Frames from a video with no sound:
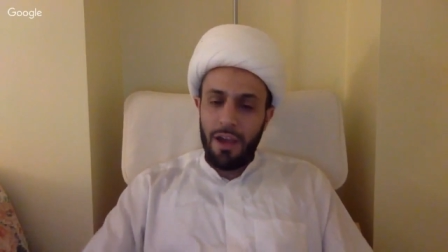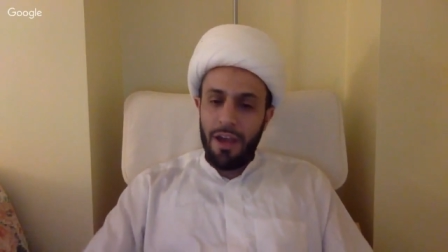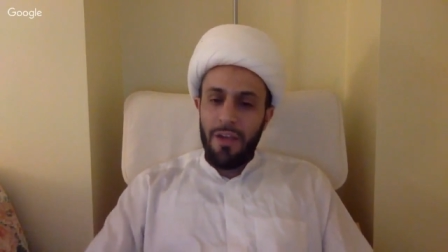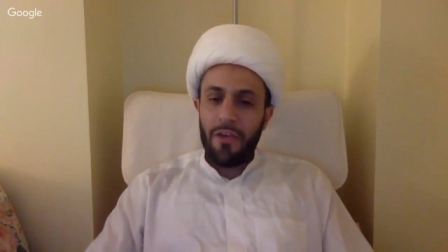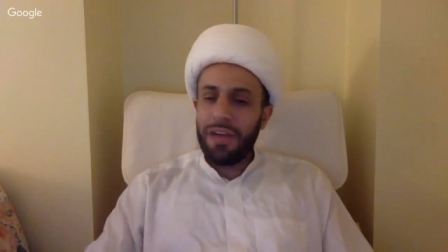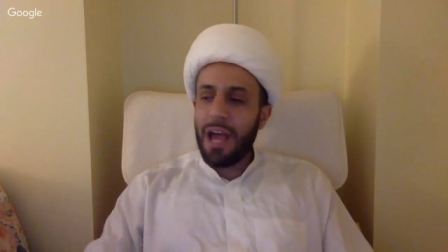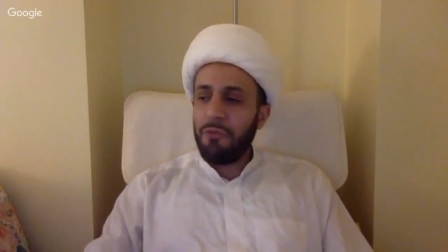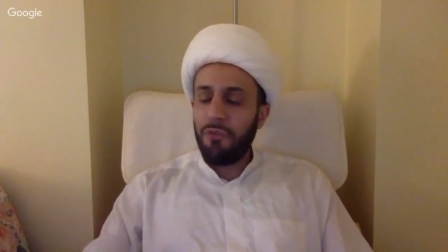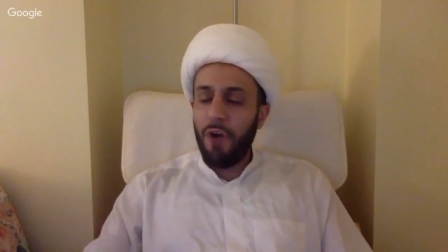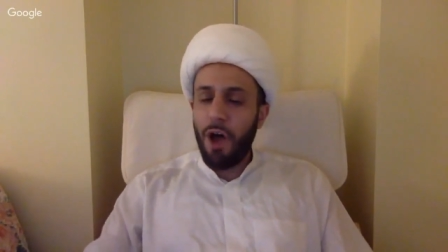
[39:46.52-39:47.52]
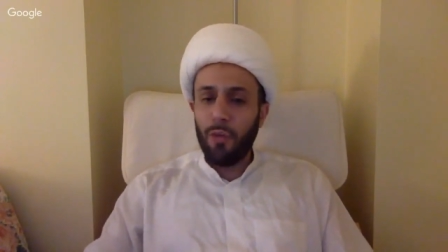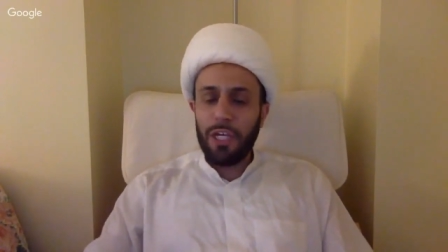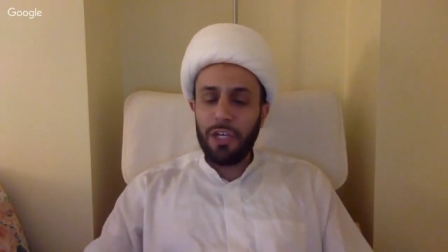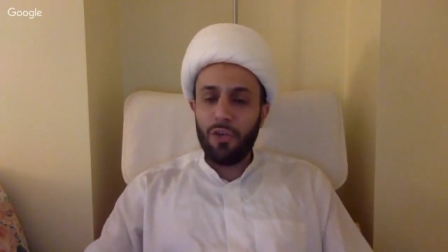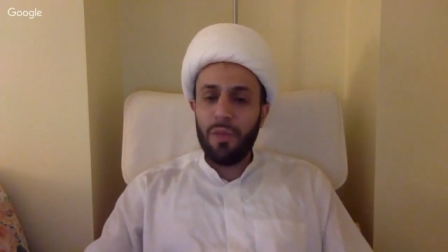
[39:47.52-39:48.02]
They're not
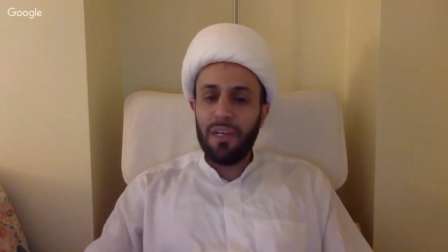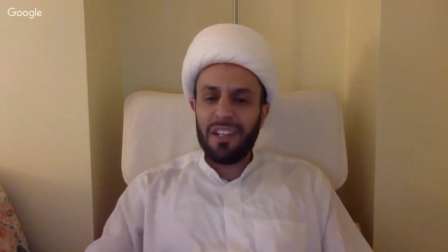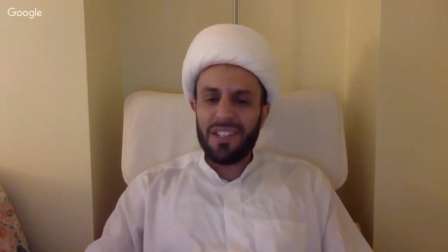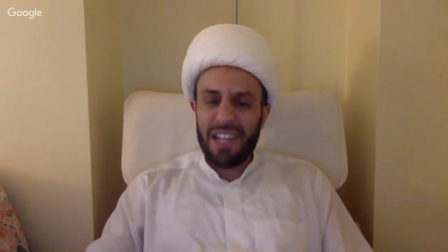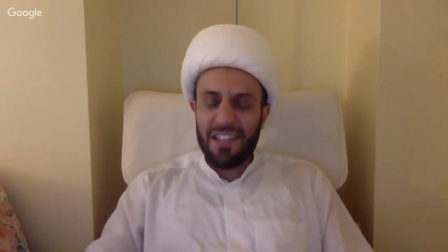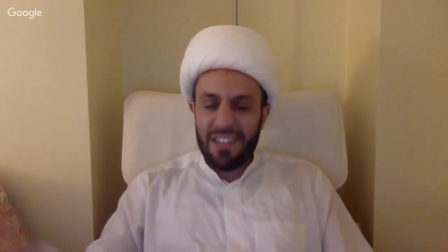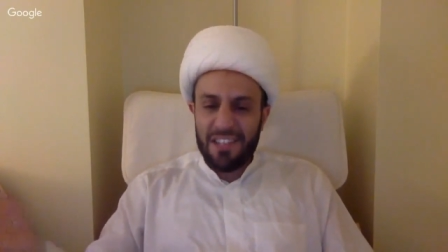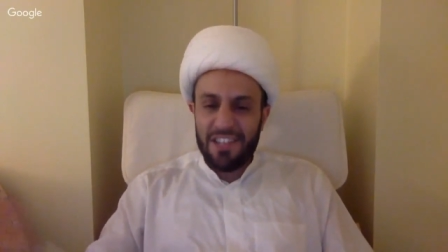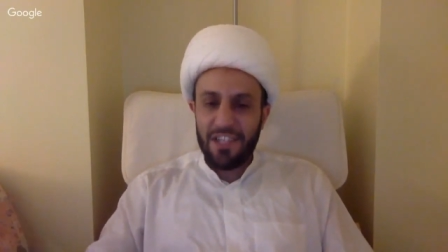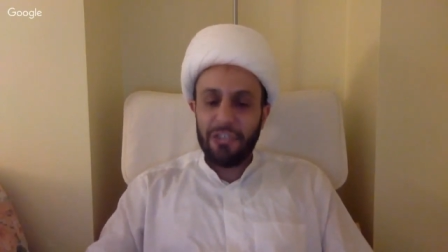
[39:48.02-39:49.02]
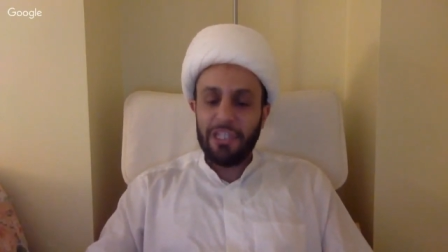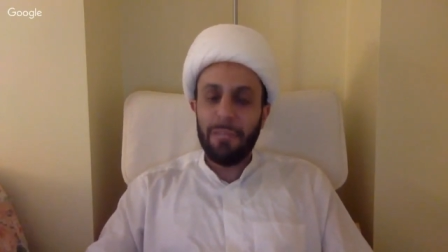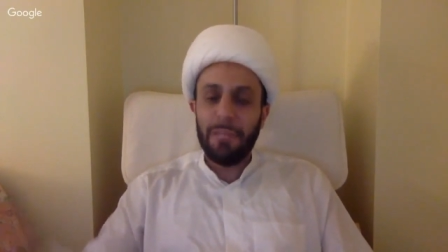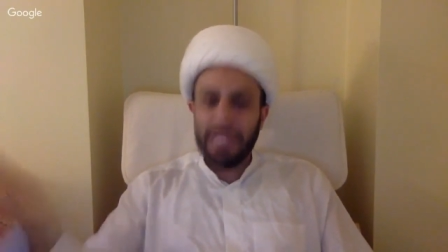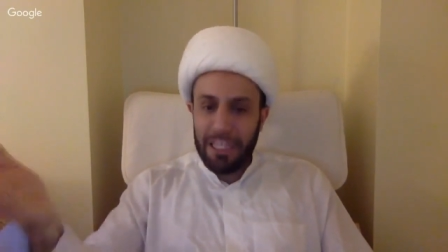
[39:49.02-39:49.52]
following you because they sincerely
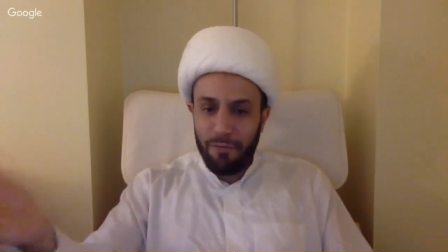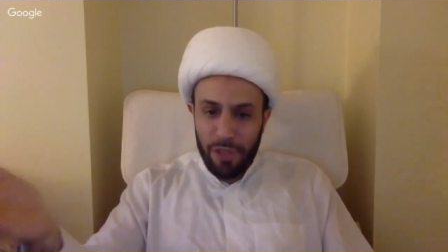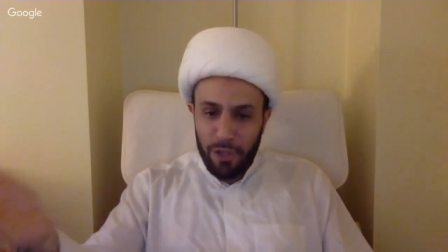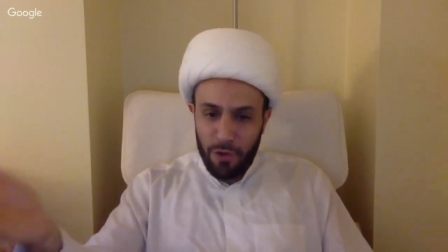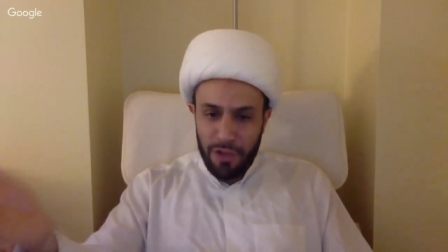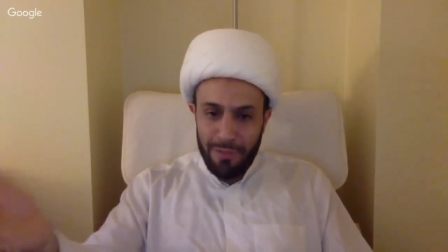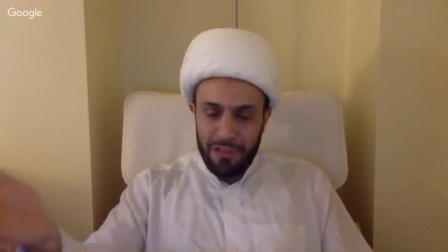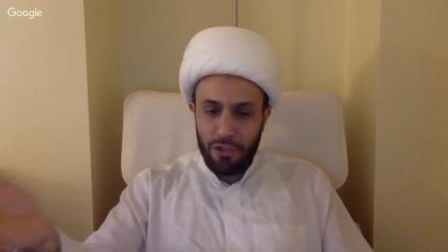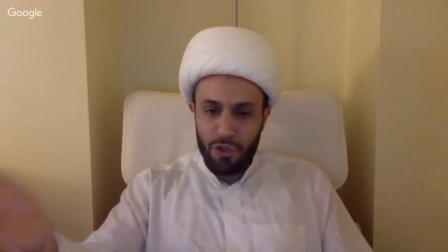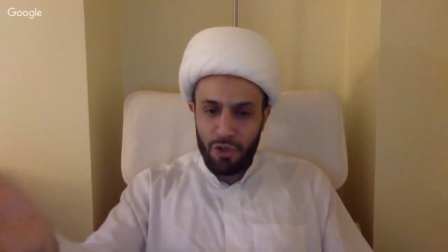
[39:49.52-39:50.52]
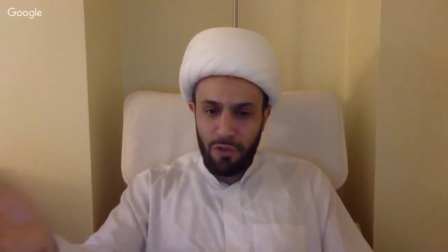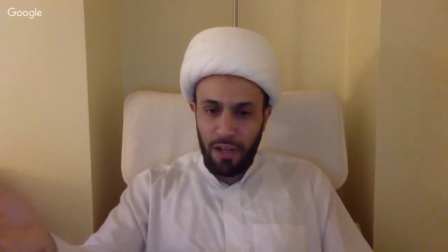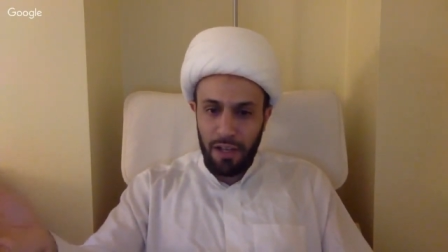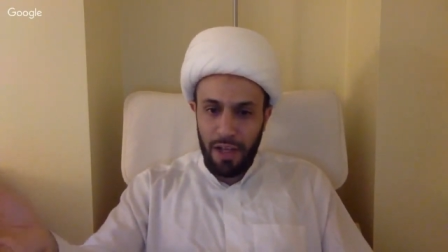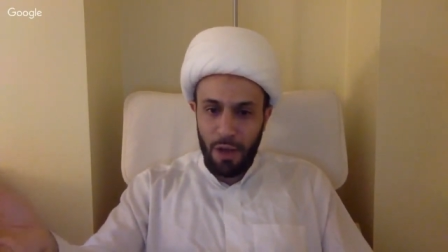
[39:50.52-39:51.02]
believe that you're the messenger of
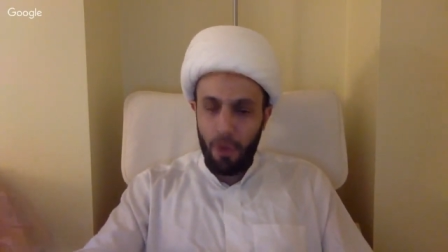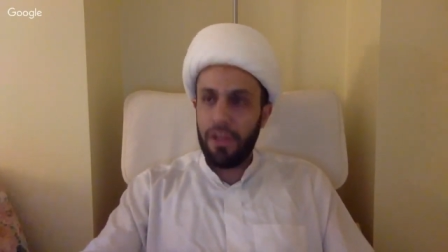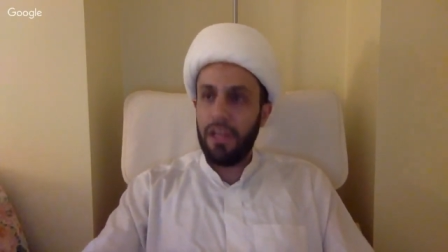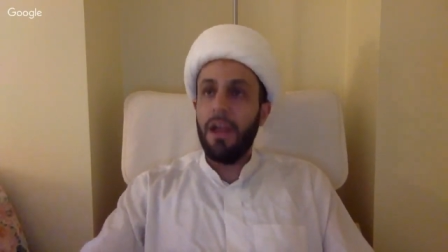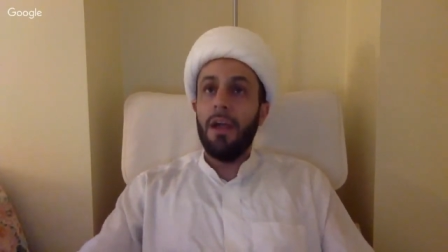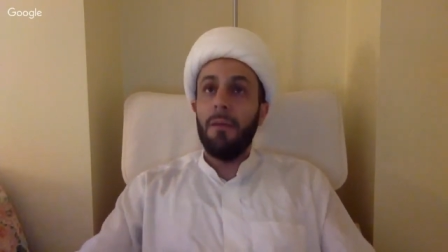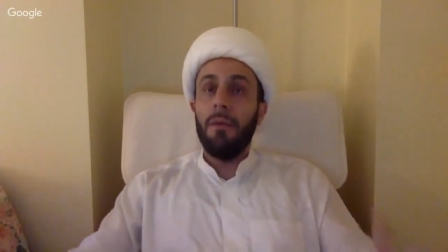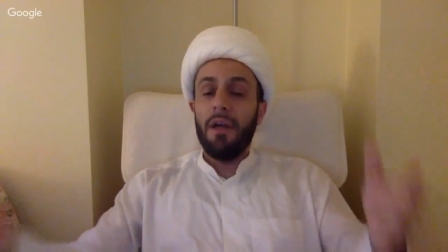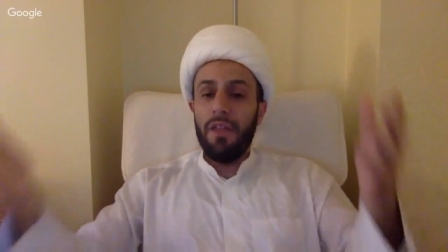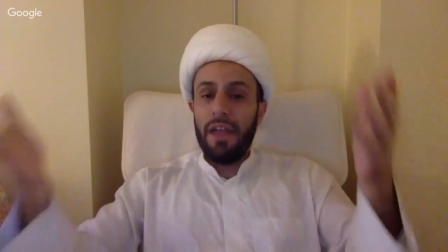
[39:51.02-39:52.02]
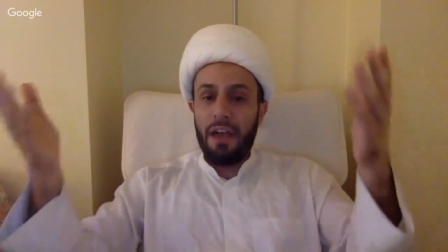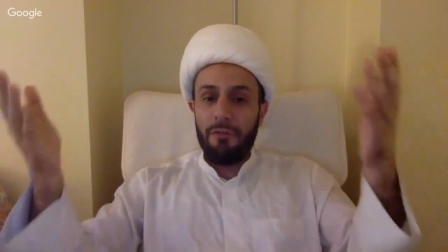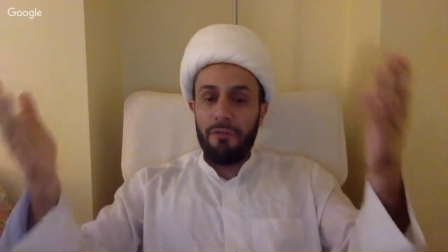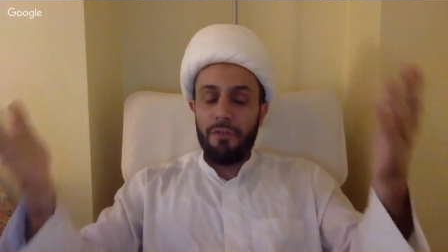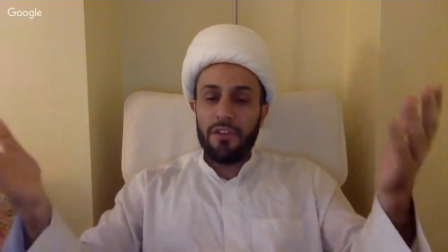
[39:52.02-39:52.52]
Allah, or they
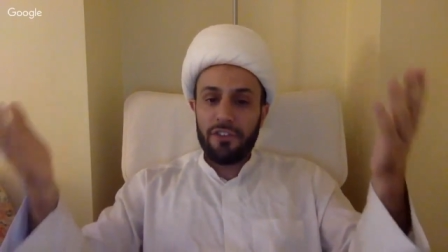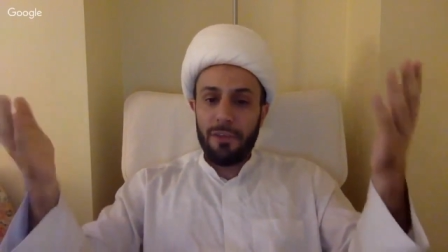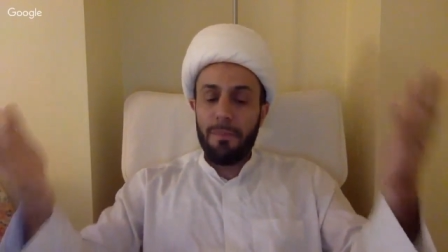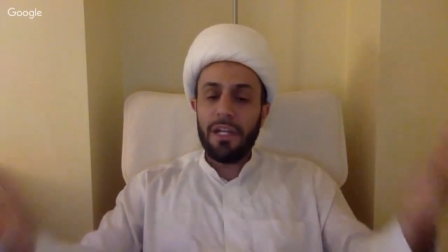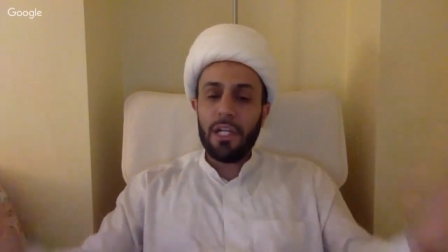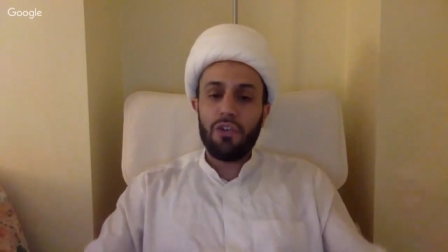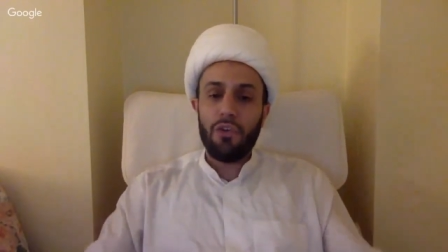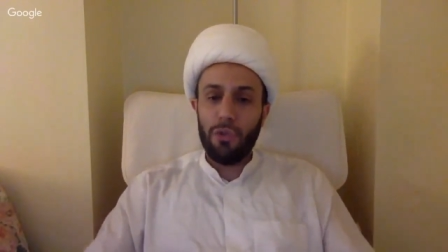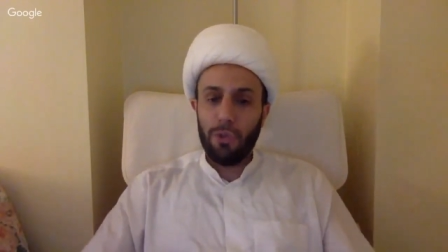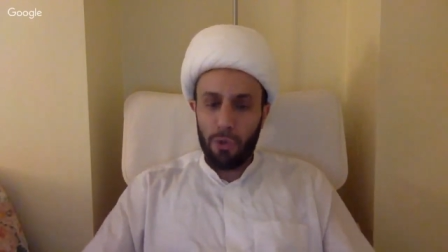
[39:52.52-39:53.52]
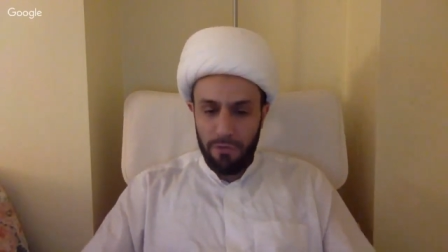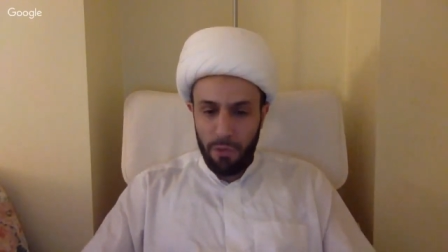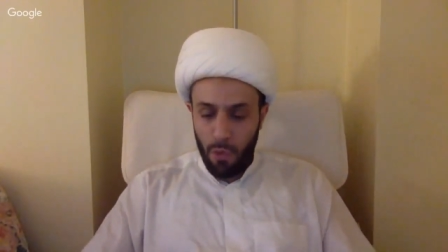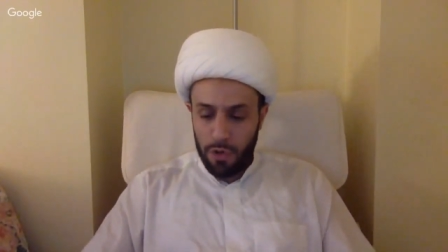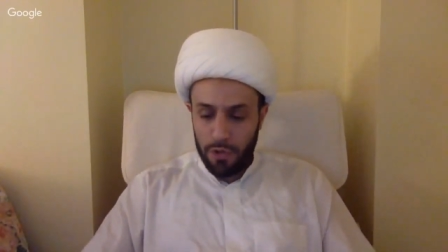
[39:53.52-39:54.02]
have submitted to the Lord of
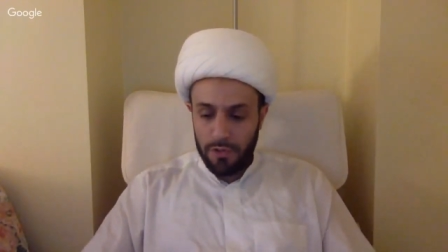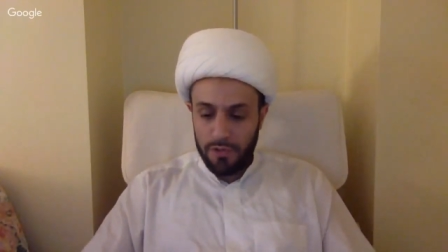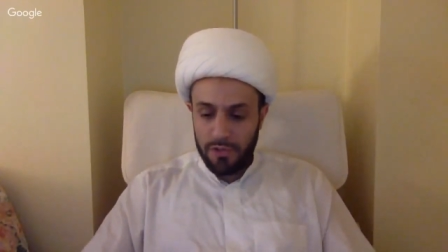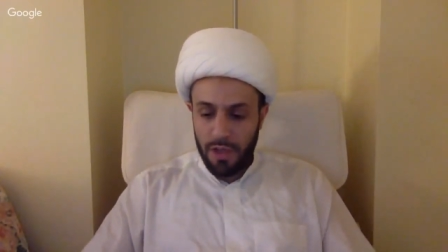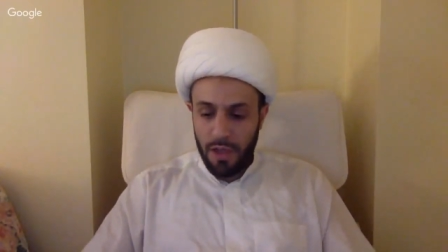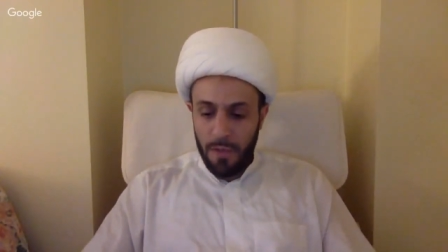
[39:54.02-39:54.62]
the worlds.